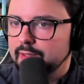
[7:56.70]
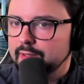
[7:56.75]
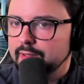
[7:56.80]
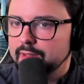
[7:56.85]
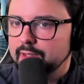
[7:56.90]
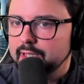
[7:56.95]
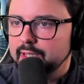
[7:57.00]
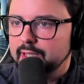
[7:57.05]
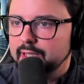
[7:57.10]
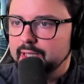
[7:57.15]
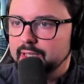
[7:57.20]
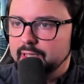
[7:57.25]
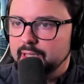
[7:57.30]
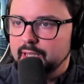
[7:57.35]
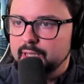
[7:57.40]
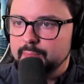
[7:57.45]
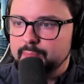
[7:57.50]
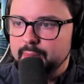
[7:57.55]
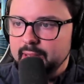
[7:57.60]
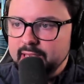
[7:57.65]

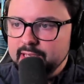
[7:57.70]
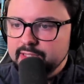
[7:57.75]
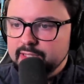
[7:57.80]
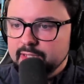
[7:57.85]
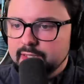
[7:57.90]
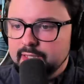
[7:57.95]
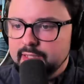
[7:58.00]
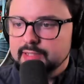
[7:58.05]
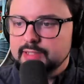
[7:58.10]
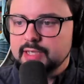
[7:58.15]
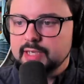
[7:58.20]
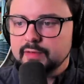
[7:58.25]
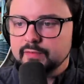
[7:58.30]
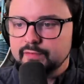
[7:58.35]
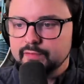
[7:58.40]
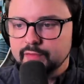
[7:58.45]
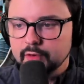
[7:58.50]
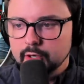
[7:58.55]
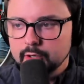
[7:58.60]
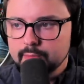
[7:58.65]
it basically is
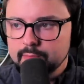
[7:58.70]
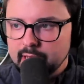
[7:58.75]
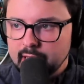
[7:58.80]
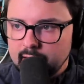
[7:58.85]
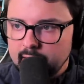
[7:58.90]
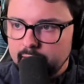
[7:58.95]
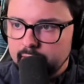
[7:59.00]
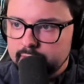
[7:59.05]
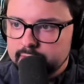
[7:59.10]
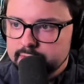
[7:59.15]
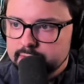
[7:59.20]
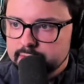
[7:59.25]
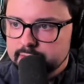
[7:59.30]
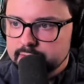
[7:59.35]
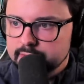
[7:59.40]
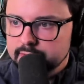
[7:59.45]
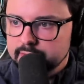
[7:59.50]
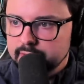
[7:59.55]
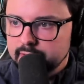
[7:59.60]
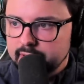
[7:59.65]
confirmed now
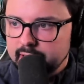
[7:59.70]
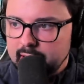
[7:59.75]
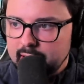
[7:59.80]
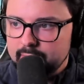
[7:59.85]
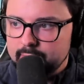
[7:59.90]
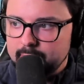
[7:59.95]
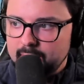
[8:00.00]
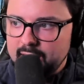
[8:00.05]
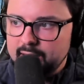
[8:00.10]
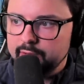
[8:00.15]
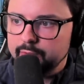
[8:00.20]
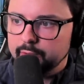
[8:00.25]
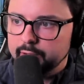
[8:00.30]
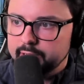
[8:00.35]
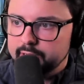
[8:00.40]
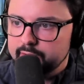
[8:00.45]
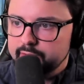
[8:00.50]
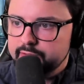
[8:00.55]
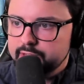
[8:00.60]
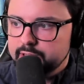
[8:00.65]
that Matt
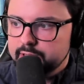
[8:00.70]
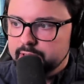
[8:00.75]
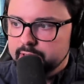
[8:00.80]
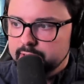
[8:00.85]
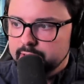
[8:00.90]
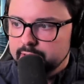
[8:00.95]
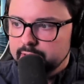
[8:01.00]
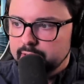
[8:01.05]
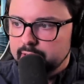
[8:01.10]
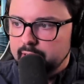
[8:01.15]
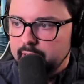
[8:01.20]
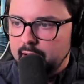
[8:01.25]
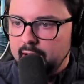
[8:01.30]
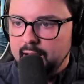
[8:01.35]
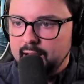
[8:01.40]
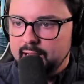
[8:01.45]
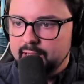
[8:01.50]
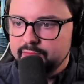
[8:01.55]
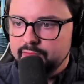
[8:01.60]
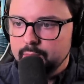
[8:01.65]
Reeves
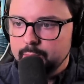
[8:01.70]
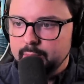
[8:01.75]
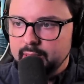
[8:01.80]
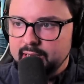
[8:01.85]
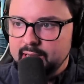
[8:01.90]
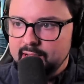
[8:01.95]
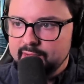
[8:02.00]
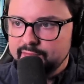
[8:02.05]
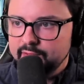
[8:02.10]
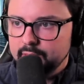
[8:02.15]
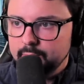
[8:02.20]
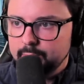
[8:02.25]
had the Ben Affleck